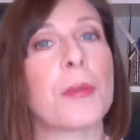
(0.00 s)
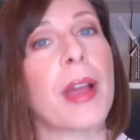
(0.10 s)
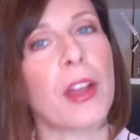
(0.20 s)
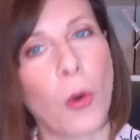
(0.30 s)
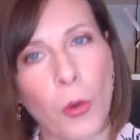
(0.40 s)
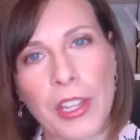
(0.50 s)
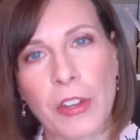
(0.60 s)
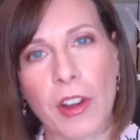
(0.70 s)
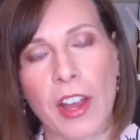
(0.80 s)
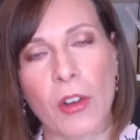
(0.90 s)
My Holy
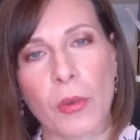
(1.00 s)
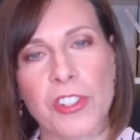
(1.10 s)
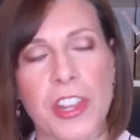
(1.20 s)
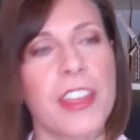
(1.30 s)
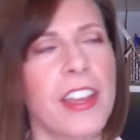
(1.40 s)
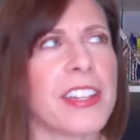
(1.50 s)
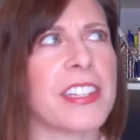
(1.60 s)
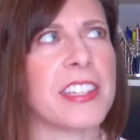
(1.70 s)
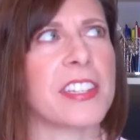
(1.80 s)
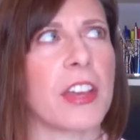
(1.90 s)
Grail, which I think I
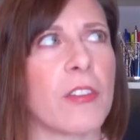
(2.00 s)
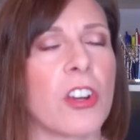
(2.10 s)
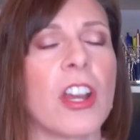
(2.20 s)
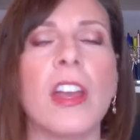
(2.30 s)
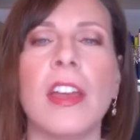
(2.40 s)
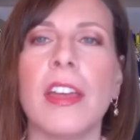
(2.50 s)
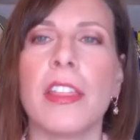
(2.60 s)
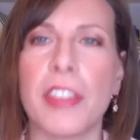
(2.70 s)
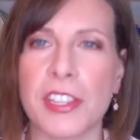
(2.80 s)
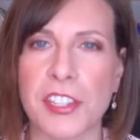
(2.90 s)
did discover
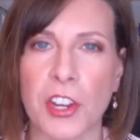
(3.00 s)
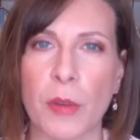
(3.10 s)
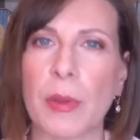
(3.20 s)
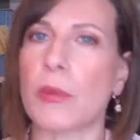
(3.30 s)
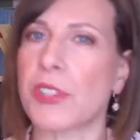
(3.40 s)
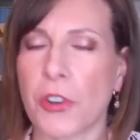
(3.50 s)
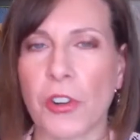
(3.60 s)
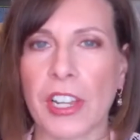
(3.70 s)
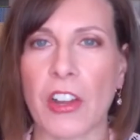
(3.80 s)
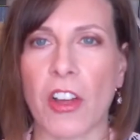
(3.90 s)
this year, but it was
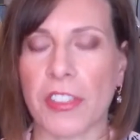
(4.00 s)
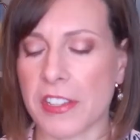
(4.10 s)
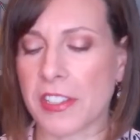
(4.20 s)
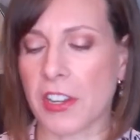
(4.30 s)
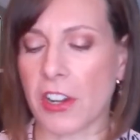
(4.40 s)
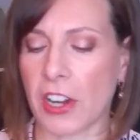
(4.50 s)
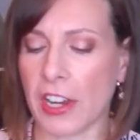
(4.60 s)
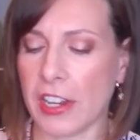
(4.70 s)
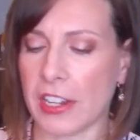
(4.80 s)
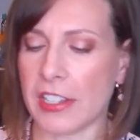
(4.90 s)
early on this year.
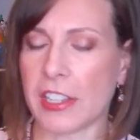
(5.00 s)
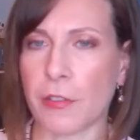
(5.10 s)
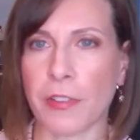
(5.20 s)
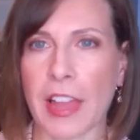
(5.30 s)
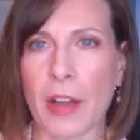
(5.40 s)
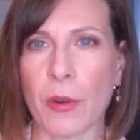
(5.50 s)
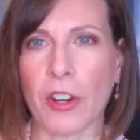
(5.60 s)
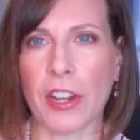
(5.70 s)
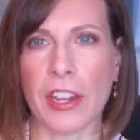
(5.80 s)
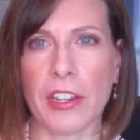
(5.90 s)
It is the
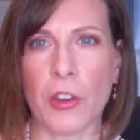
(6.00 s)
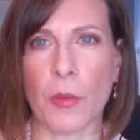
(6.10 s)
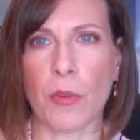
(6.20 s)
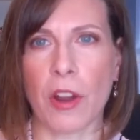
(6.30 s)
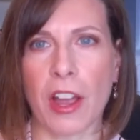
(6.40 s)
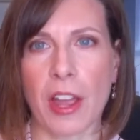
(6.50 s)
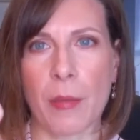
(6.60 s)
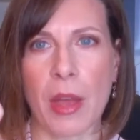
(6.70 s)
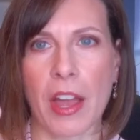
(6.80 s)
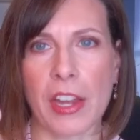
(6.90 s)
Flower In Your
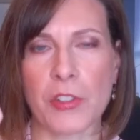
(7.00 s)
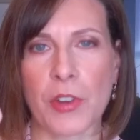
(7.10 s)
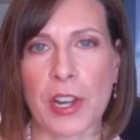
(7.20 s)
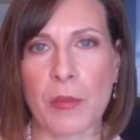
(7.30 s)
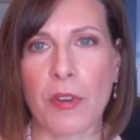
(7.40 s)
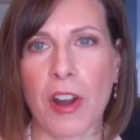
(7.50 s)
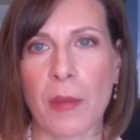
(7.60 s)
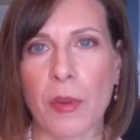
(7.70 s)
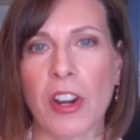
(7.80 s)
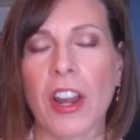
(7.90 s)
Prime Hydrating
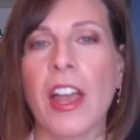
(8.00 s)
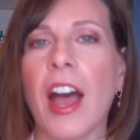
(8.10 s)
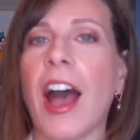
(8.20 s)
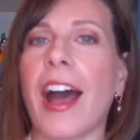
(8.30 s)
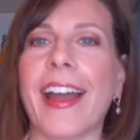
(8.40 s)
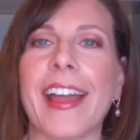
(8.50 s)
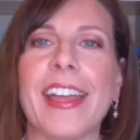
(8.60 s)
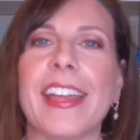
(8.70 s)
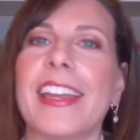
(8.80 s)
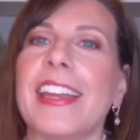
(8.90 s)
Primer.
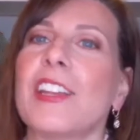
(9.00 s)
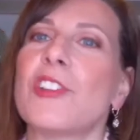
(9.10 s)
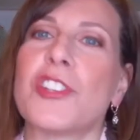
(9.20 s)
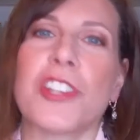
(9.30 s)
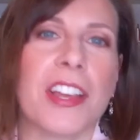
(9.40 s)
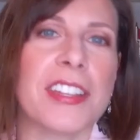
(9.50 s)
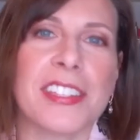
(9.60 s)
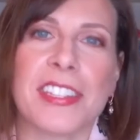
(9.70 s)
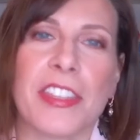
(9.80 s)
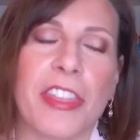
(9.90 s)
I
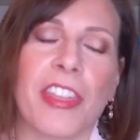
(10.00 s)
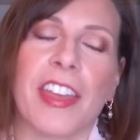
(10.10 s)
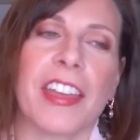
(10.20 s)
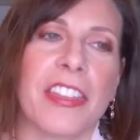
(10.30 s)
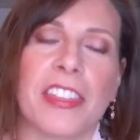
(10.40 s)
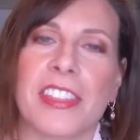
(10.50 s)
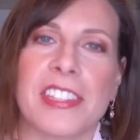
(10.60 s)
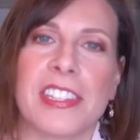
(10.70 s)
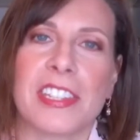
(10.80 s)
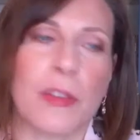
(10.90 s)
just think that
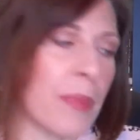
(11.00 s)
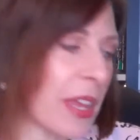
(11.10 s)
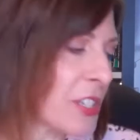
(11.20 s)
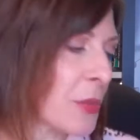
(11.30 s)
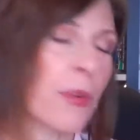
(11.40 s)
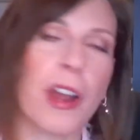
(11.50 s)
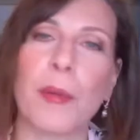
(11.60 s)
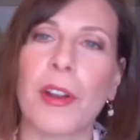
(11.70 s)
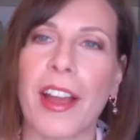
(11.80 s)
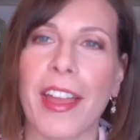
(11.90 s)
this is the best
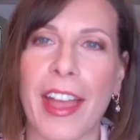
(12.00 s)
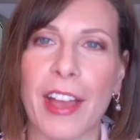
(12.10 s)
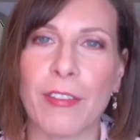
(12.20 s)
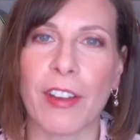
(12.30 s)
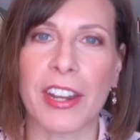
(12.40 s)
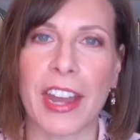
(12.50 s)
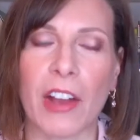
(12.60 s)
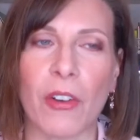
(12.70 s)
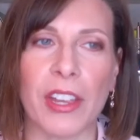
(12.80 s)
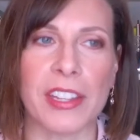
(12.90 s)
primer I have right
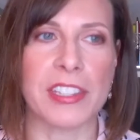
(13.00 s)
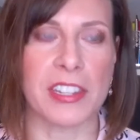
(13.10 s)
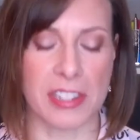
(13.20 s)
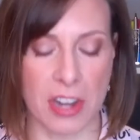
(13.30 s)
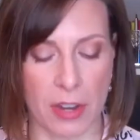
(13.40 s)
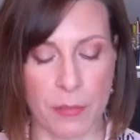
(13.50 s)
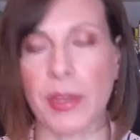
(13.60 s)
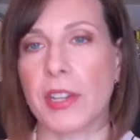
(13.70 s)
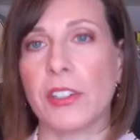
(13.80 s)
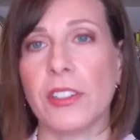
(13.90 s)
now. It does not
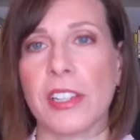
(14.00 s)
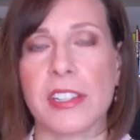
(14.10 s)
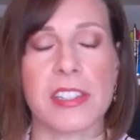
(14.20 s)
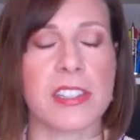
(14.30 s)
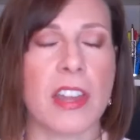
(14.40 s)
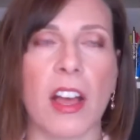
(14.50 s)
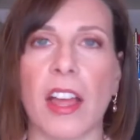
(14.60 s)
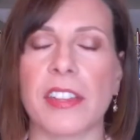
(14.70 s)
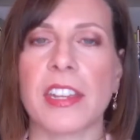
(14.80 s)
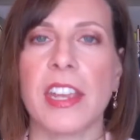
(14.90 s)
pill. It does
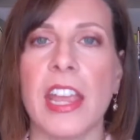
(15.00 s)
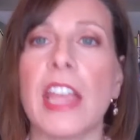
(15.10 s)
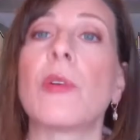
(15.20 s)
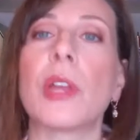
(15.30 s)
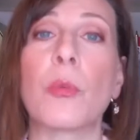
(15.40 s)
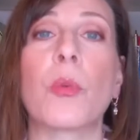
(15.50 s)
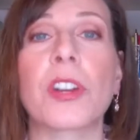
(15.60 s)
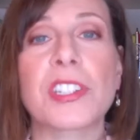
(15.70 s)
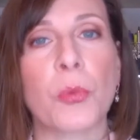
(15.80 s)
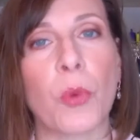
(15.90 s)
not, it, it
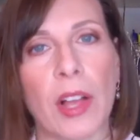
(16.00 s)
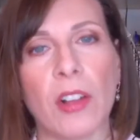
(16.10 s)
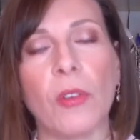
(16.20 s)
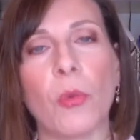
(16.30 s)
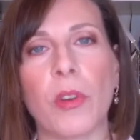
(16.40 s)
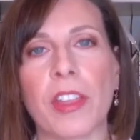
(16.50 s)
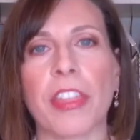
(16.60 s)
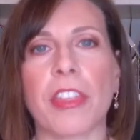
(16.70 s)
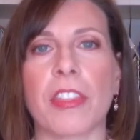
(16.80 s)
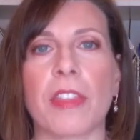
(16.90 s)
works well
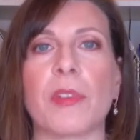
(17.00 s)
with the